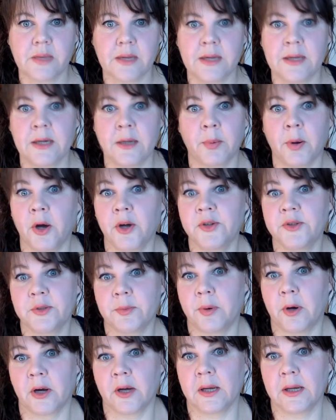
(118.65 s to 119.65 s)
in a
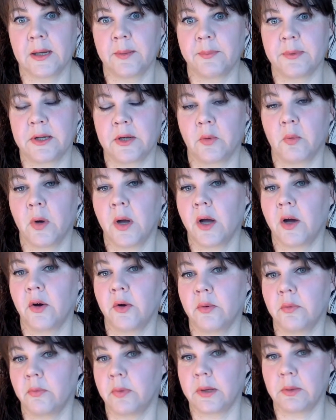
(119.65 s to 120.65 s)
post-apocalyptic
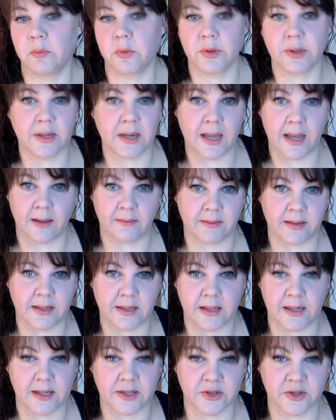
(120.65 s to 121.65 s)
world, we wouldn't have
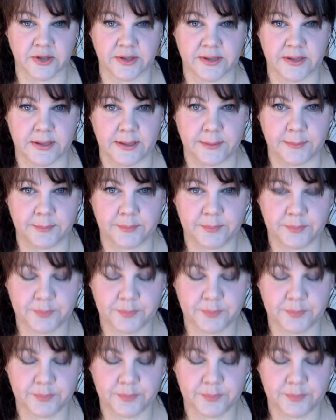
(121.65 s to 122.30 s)
any electricity.